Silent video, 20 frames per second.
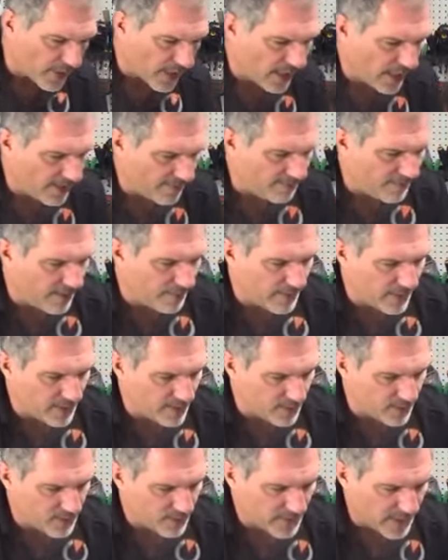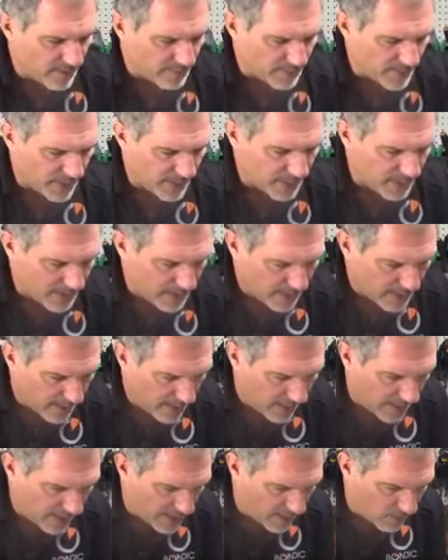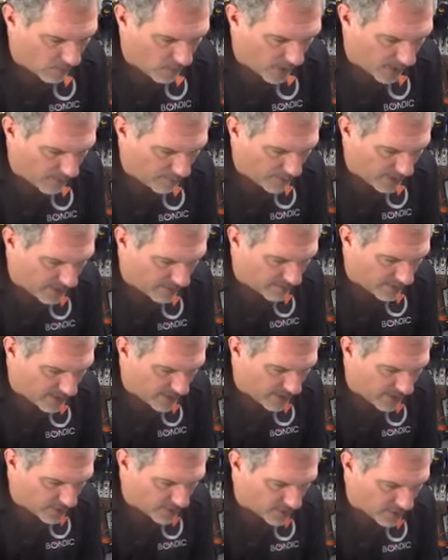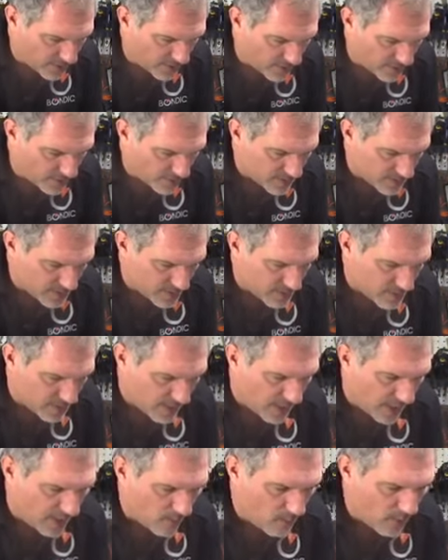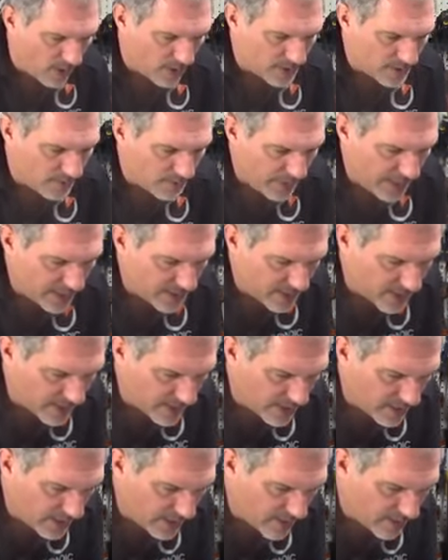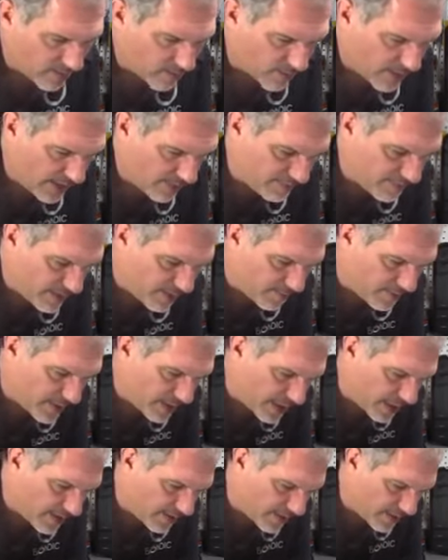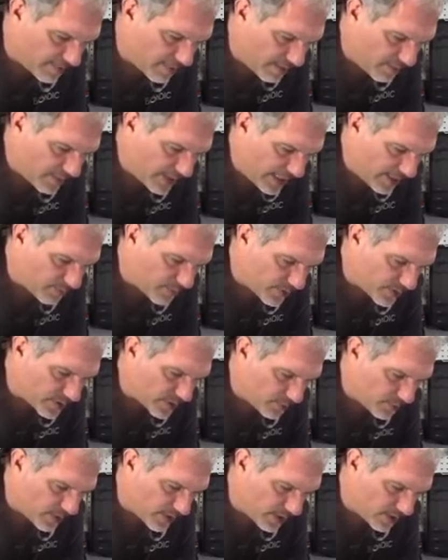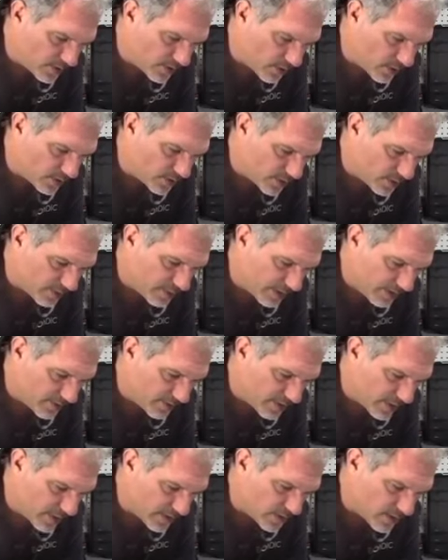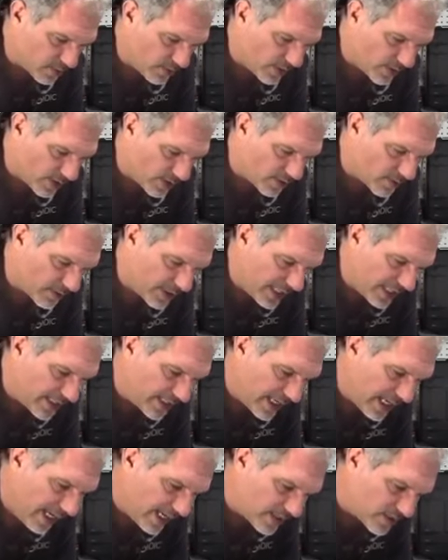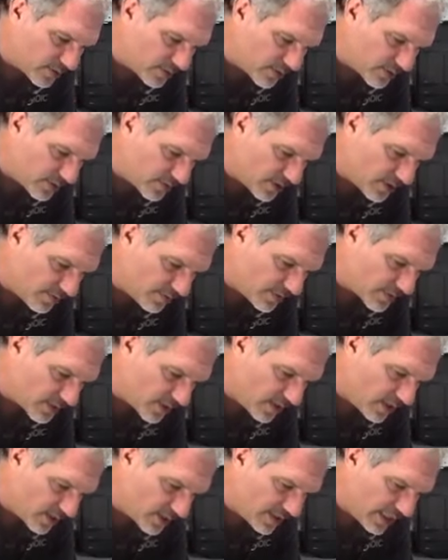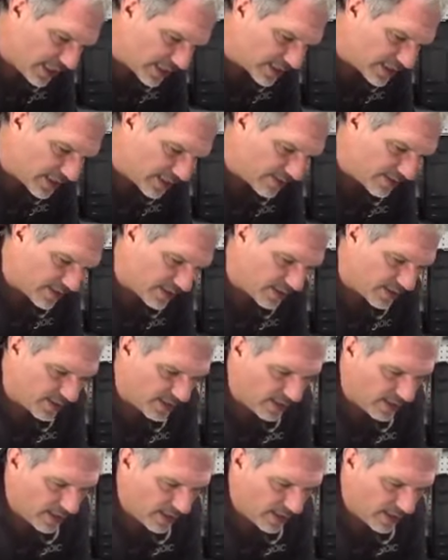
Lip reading: If I'm going to do something and I want a bit of adhesion, I want to basically rough up the area. Remember that principle I told you about? I just want to create extra surface contact area.